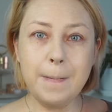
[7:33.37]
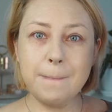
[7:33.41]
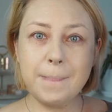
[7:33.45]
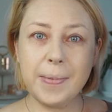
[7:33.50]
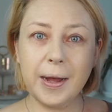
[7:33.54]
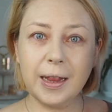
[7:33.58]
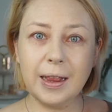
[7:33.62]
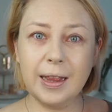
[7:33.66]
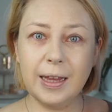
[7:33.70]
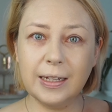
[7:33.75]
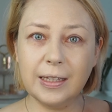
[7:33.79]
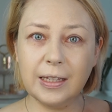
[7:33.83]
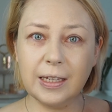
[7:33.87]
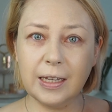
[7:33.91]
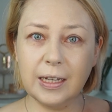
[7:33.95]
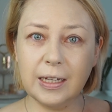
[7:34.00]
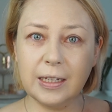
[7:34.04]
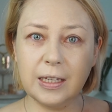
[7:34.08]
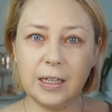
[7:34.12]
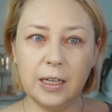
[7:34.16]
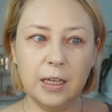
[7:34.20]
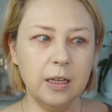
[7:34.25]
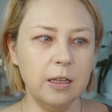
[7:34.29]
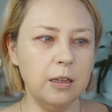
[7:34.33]
But let's
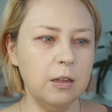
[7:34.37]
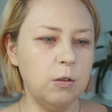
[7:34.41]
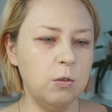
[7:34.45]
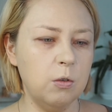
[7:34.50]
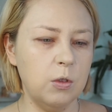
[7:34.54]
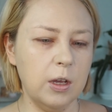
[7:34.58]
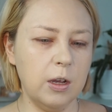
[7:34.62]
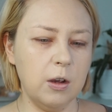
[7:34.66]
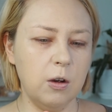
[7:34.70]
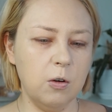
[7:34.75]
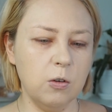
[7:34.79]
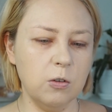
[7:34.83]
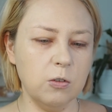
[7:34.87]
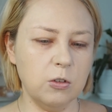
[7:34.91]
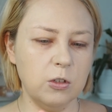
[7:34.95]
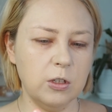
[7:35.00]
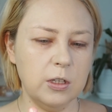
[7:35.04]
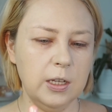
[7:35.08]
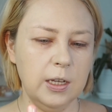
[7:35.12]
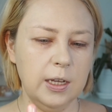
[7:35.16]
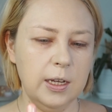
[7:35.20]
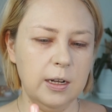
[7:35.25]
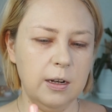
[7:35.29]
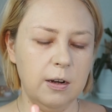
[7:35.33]
get into the
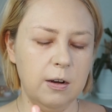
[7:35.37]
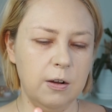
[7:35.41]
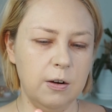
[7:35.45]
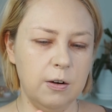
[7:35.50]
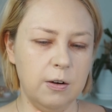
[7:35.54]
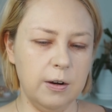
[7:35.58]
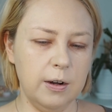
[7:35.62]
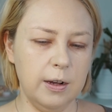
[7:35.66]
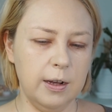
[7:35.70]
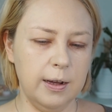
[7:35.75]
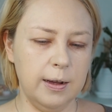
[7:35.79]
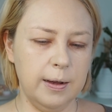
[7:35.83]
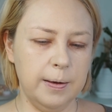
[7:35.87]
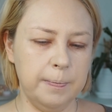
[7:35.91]
concealer.